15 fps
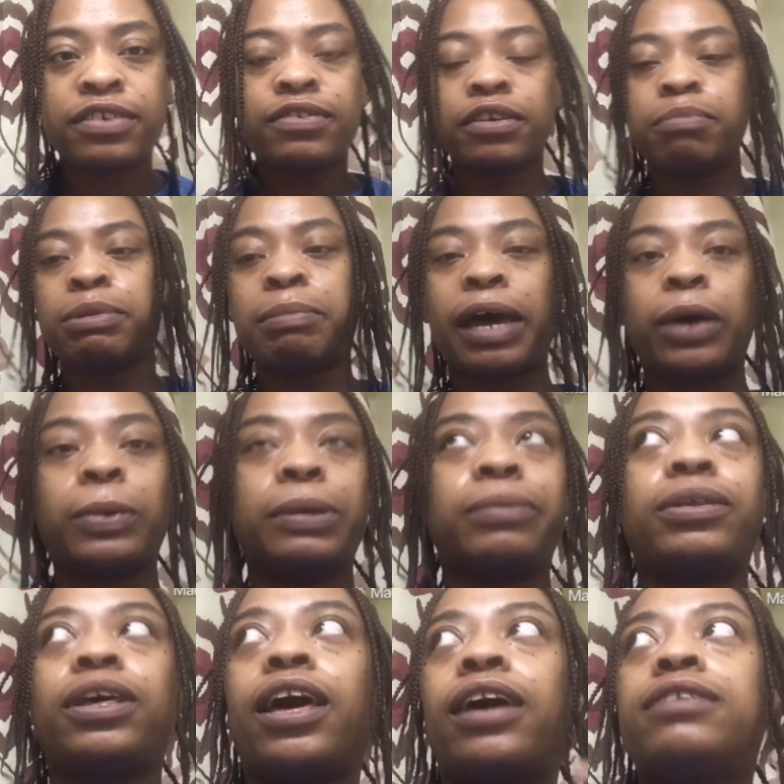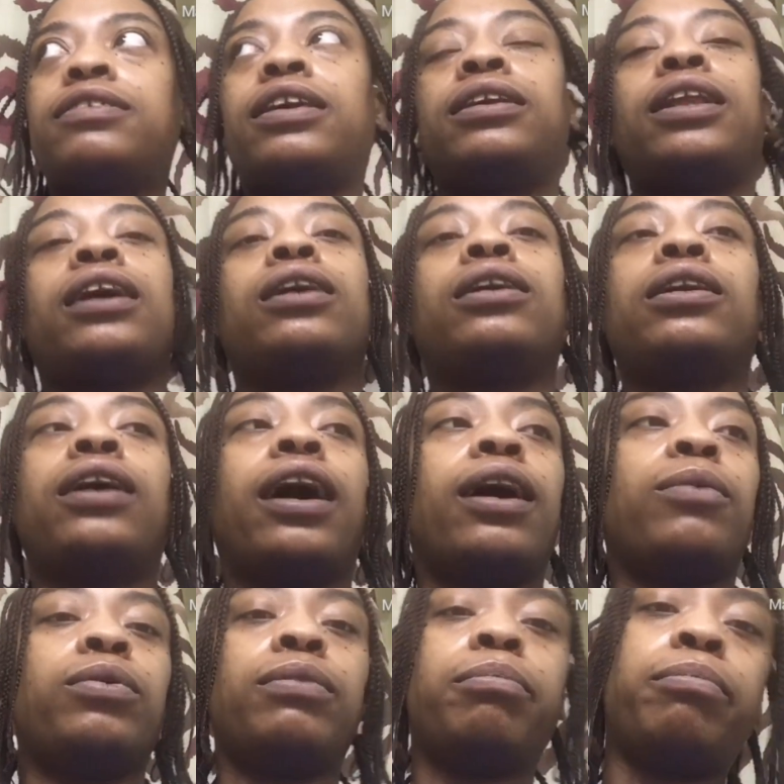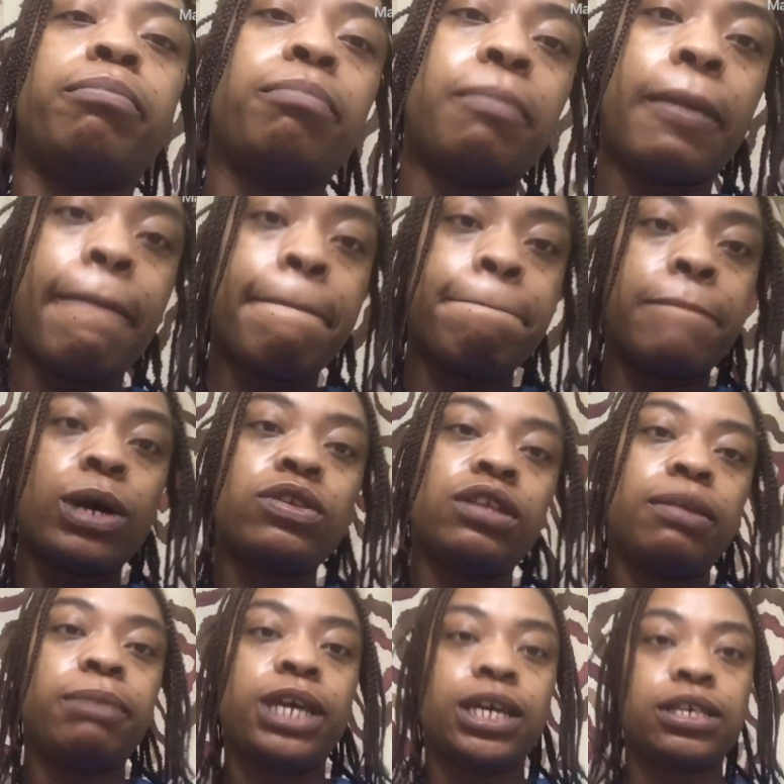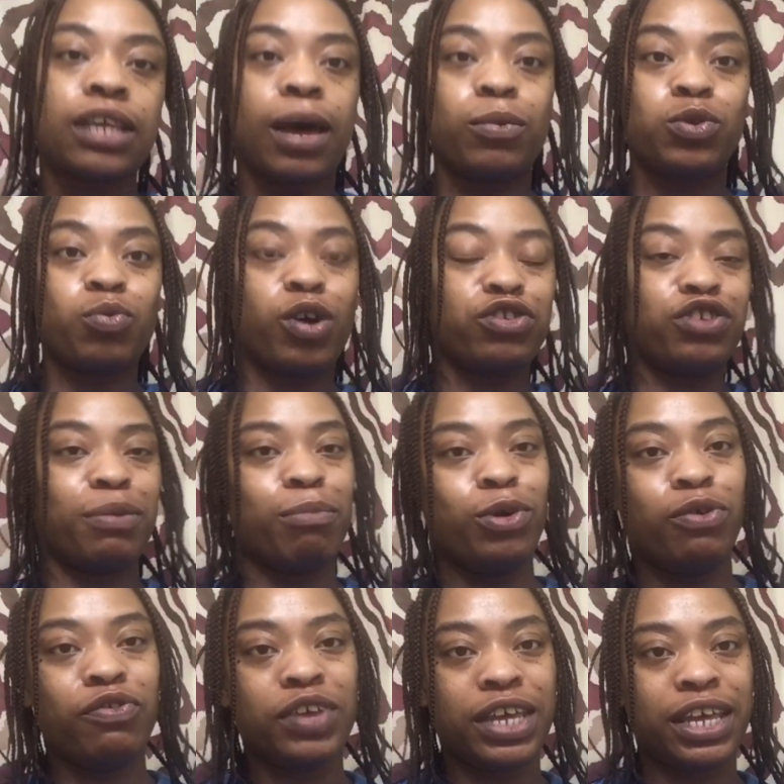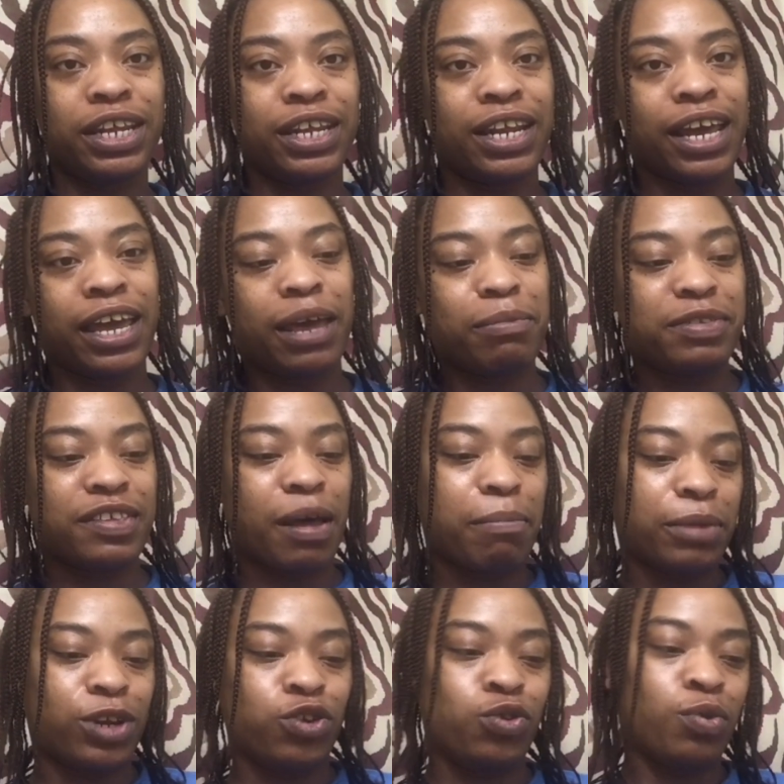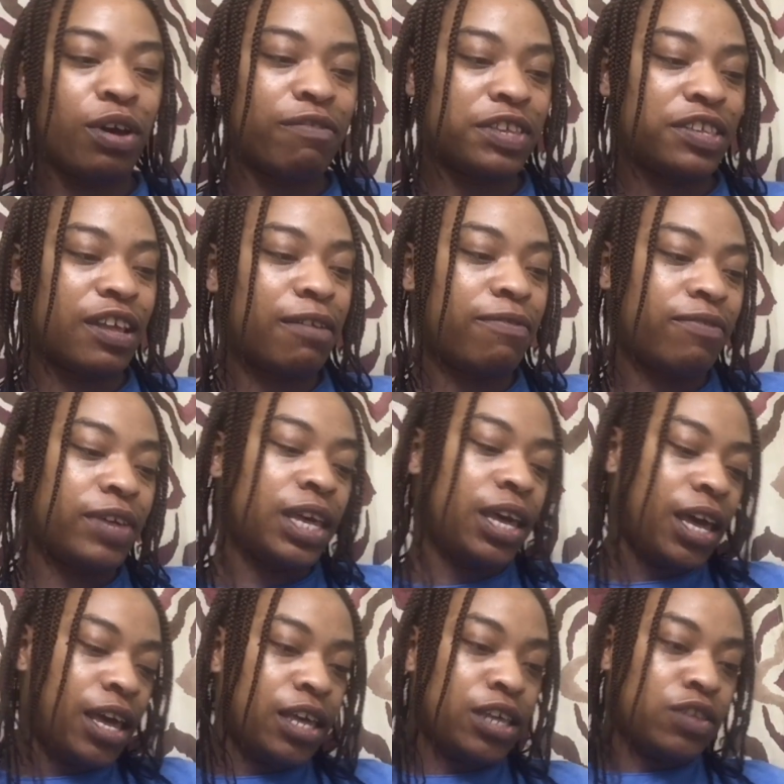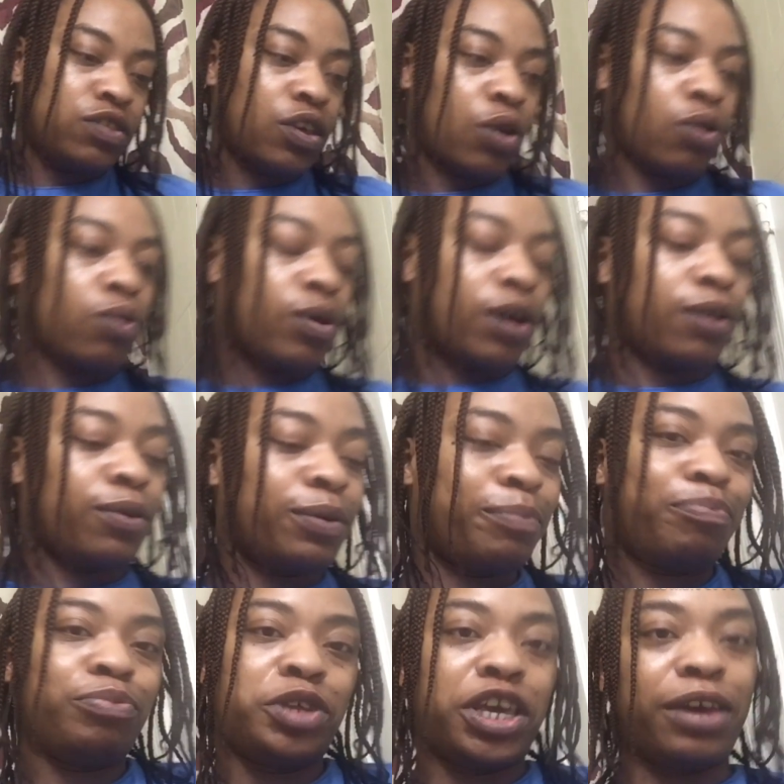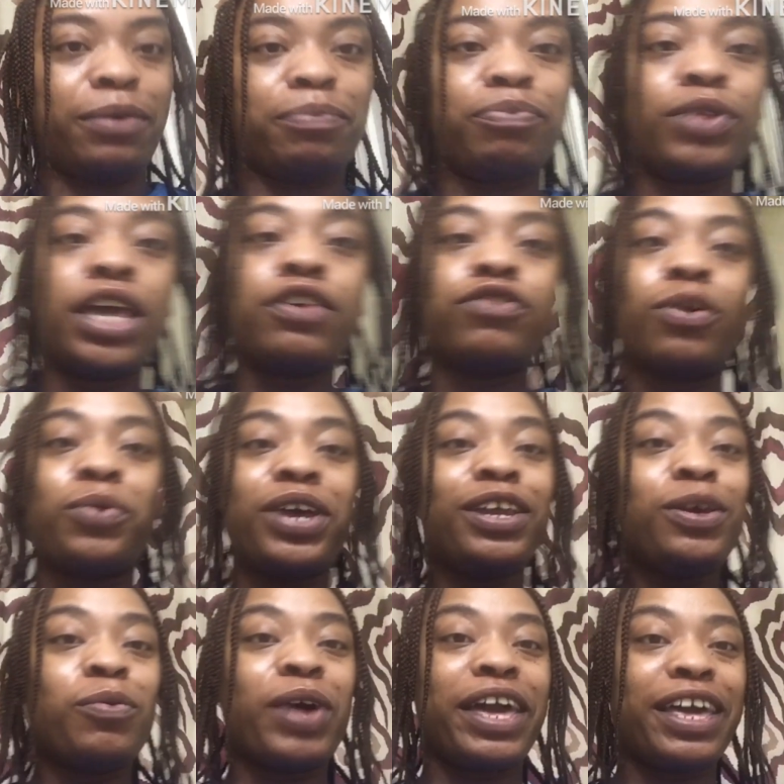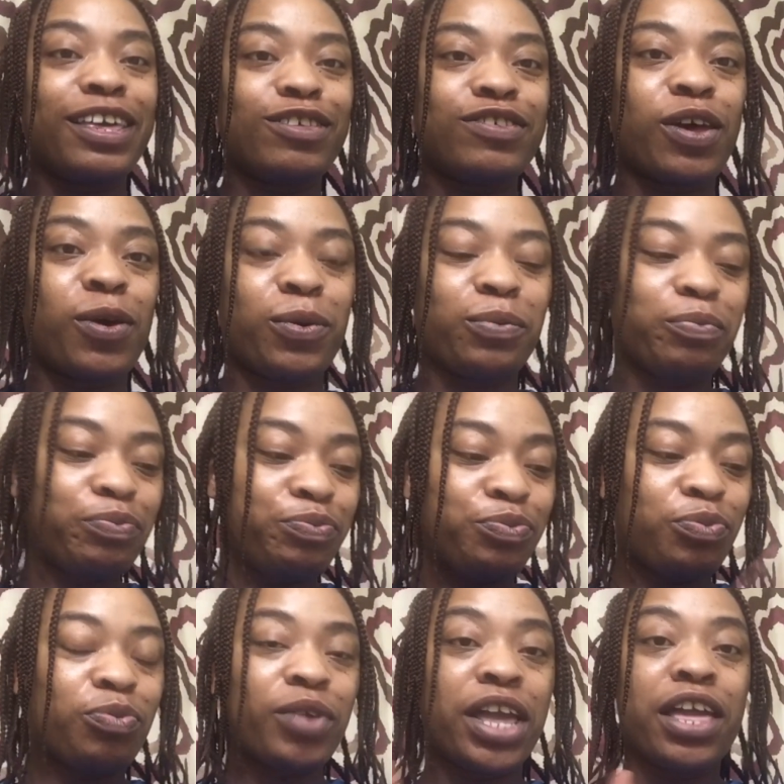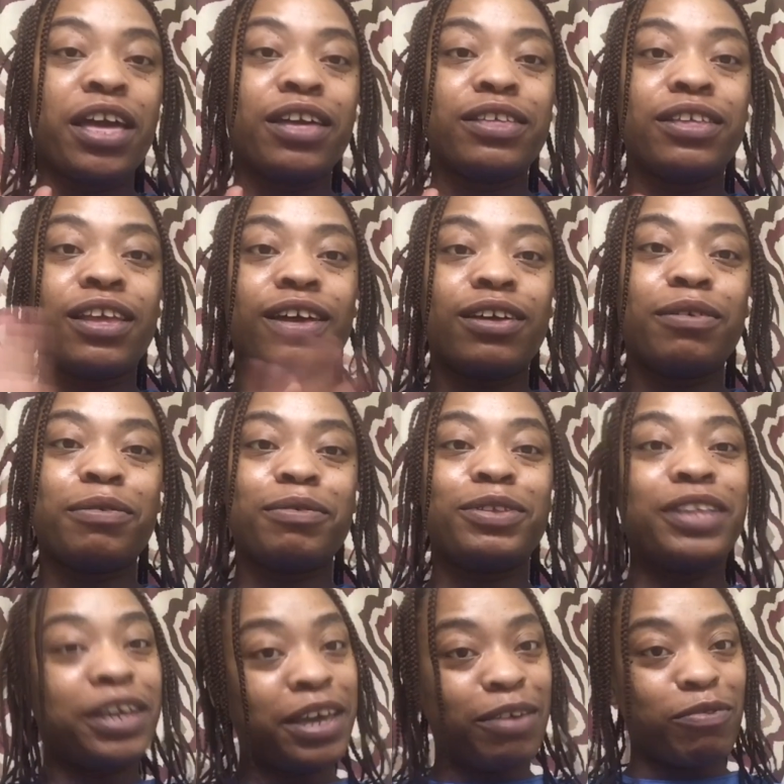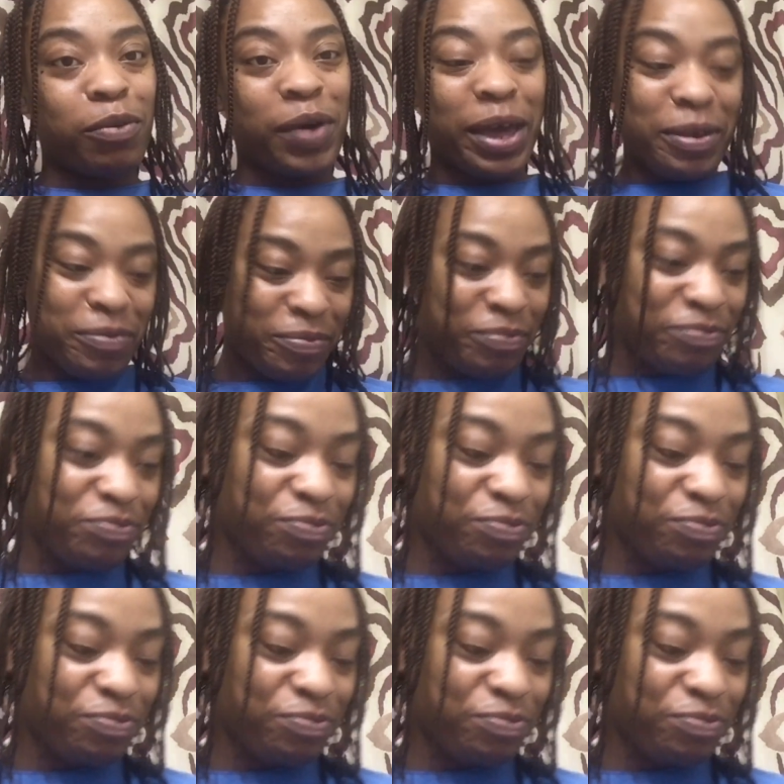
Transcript: It took me about, I say, like a good hour. Mostly because I was watching a movie and then I kept stopping to do other stuff. So yeah. So anyway, so the giveaway.